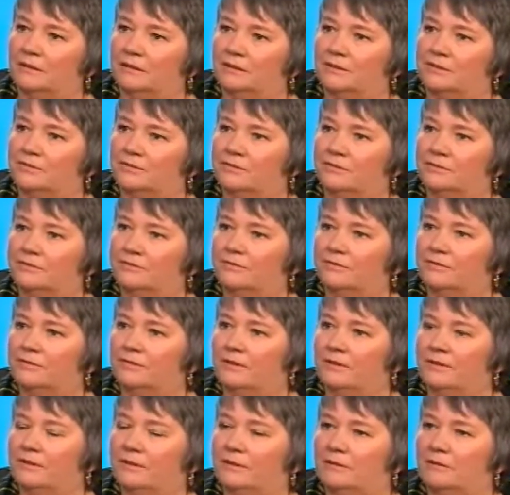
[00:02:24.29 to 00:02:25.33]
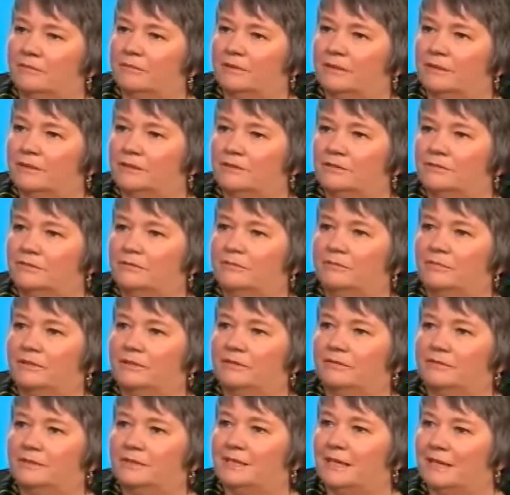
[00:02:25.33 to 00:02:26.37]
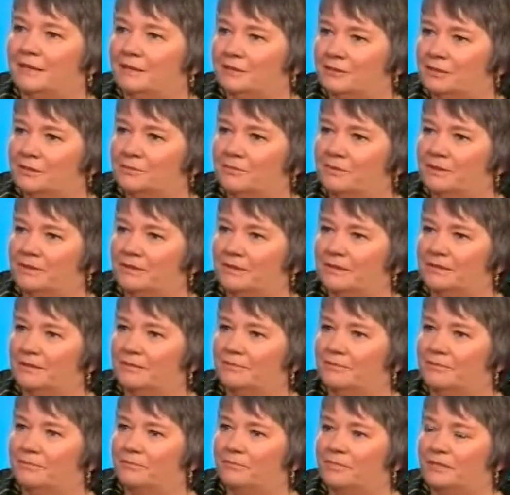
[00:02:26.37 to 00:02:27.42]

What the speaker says: I think I went into a bit of a tailspin at that